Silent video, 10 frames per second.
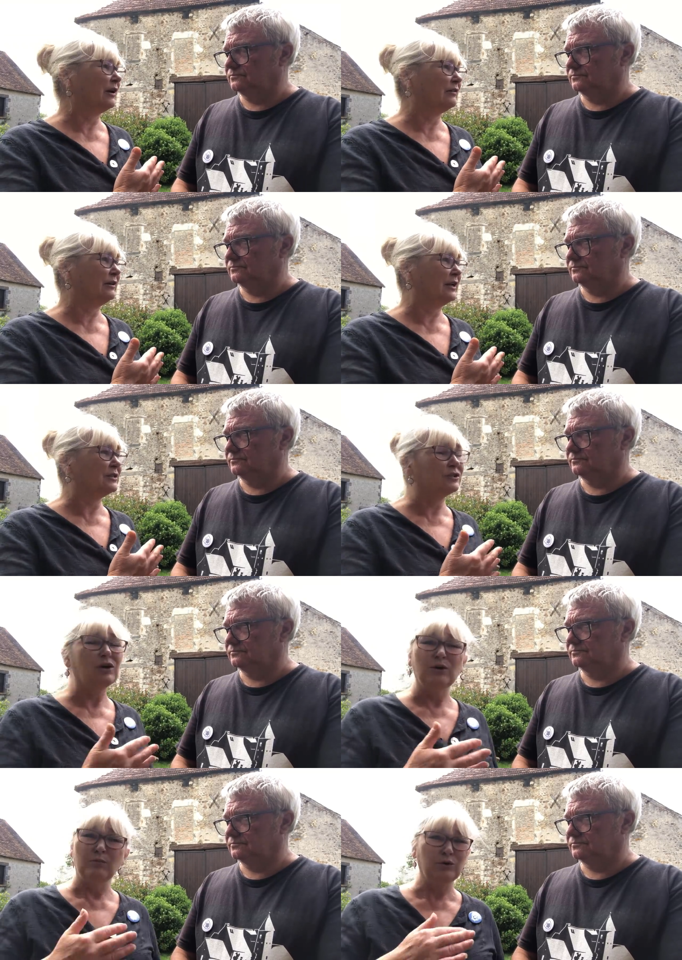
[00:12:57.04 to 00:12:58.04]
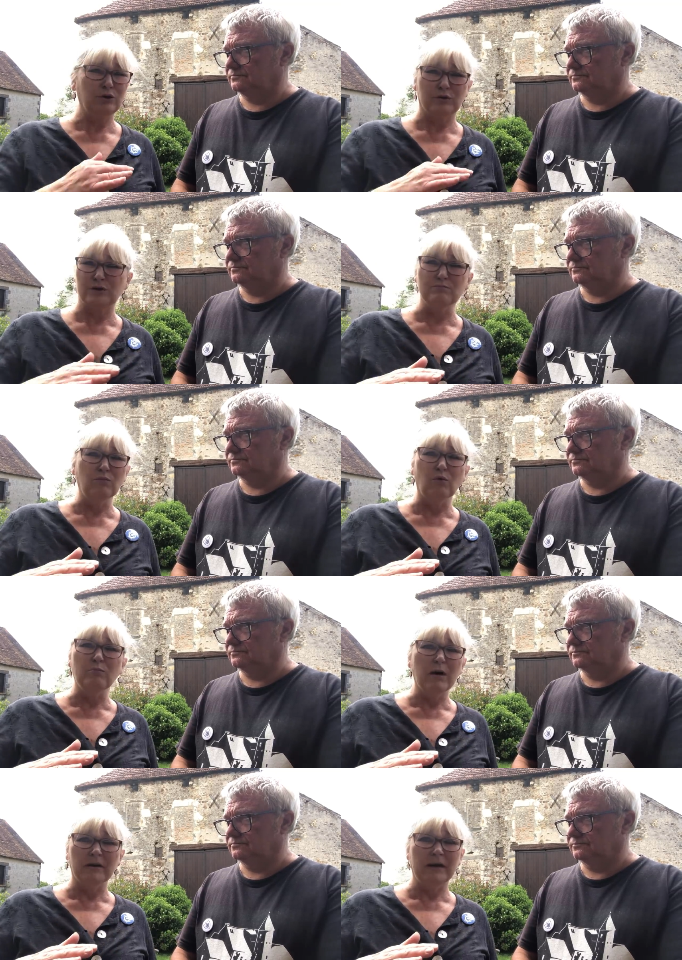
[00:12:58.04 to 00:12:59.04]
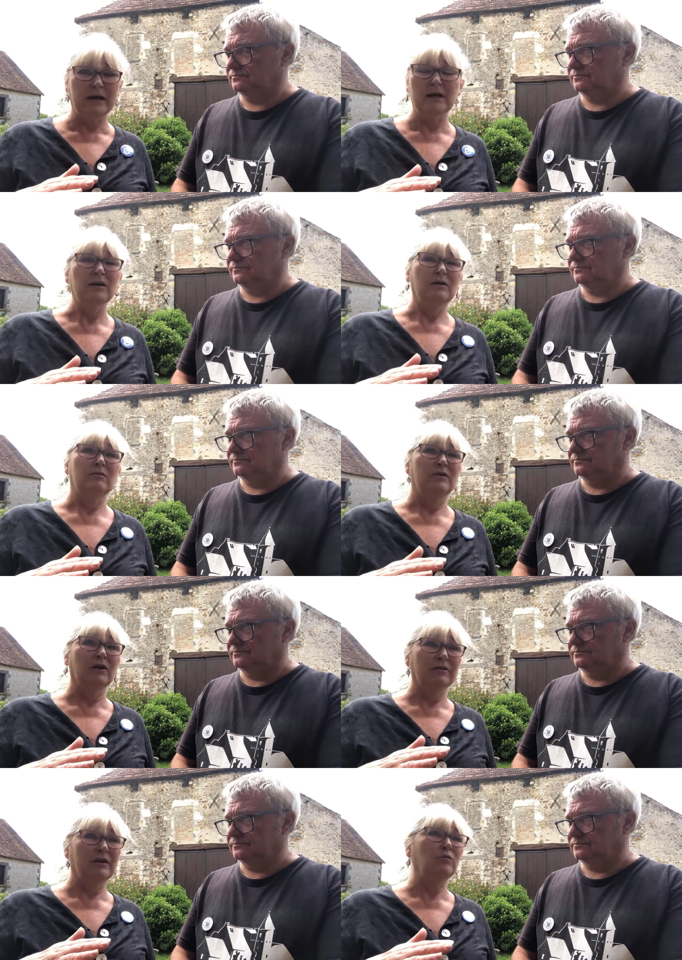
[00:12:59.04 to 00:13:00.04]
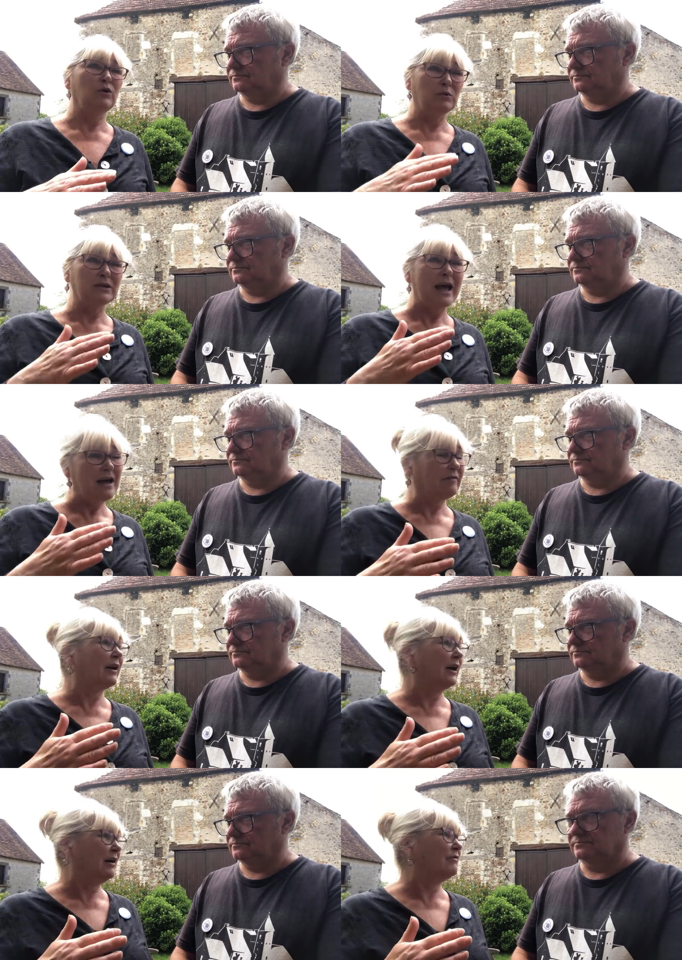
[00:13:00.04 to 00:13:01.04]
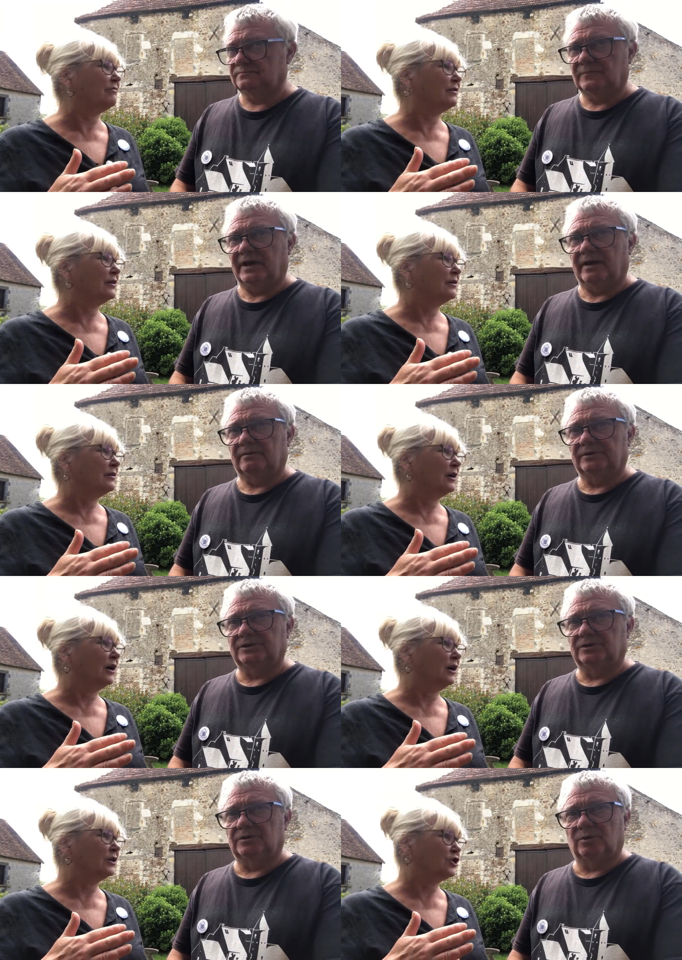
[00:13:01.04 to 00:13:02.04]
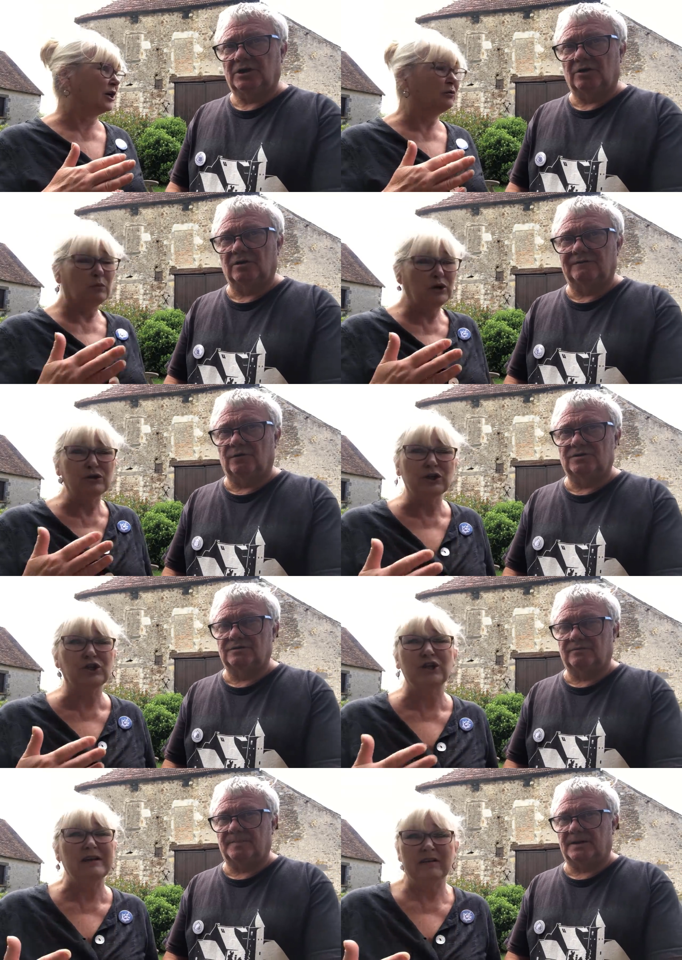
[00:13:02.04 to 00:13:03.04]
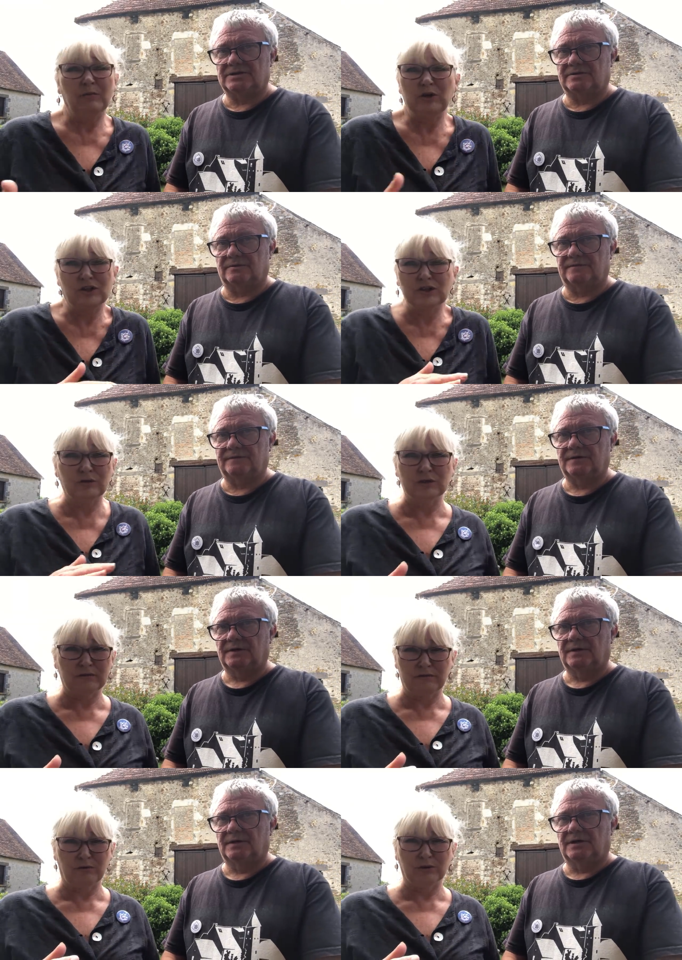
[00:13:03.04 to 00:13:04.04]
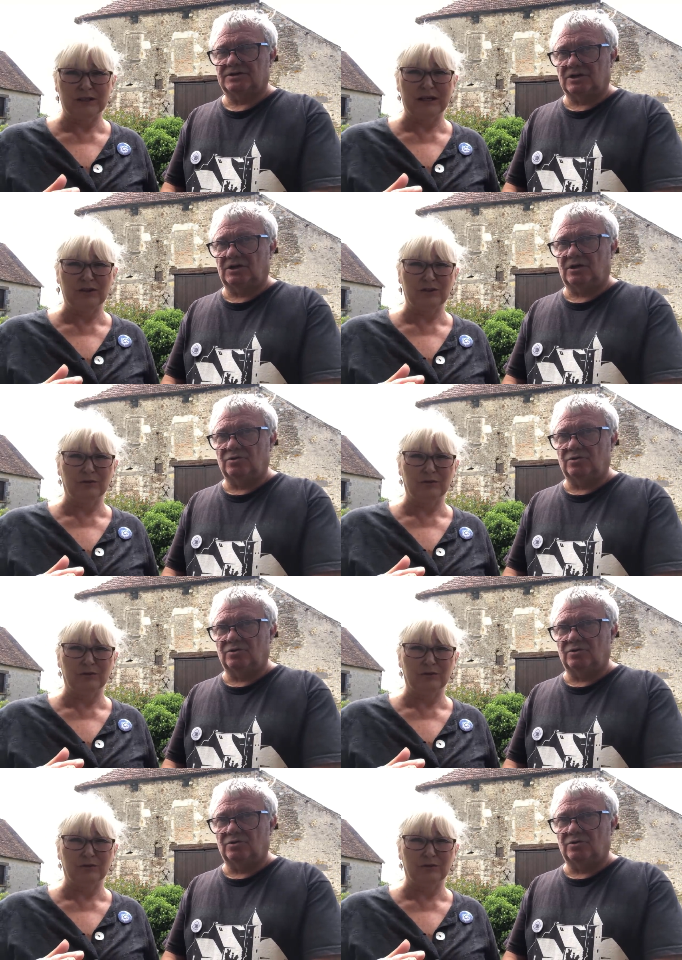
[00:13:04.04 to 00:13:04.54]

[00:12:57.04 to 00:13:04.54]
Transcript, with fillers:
Speaker 1: like this would cost more money than I think we would ever have. Yeah, we couldn't. we couldn't, we couldn't achieve it. We just roof. couldn't have afforded it's it. It's a